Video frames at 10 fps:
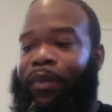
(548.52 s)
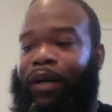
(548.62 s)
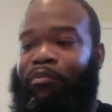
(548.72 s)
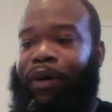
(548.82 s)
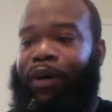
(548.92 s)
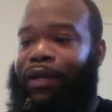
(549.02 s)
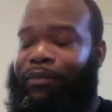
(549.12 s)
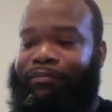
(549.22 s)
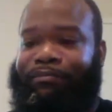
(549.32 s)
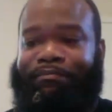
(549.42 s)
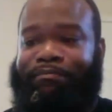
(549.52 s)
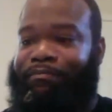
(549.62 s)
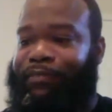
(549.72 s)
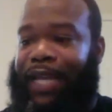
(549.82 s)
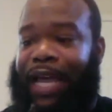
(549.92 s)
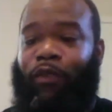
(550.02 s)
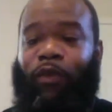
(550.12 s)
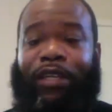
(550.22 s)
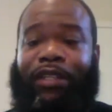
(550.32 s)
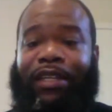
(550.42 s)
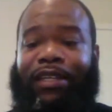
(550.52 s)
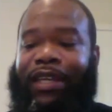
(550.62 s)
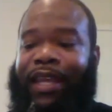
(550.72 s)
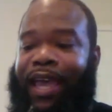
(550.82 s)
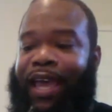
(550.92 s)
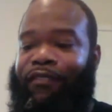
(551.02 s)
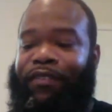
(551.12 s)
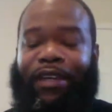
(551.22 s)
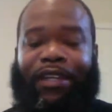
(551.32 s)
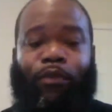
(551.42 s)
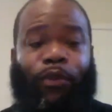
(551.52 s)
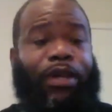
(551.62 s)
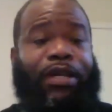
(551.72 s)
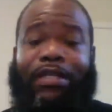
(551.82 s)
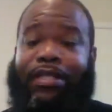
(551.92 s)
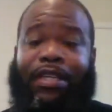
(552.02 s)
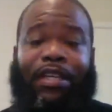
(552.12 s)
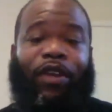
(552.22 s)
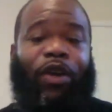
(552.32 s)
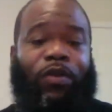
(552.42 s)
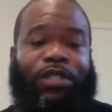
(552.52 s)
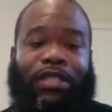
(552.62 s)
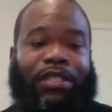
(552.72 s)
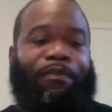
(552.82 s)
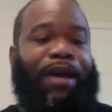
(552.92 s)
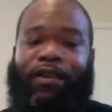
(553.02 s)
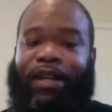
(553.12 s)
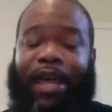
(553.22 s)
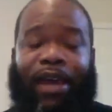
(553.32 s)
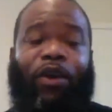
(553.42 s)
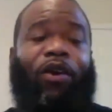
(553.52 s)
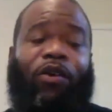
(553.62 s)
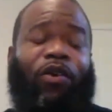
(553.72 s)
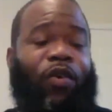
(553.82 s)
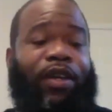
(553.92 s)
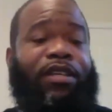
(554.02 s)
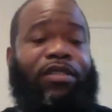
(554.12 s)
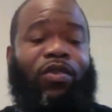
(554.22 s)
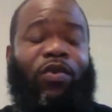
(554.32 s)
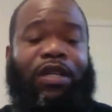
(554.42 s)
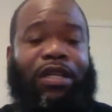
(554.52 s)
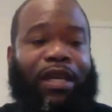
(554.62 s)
But I really didn't have any preconceived notions about it at all going into it.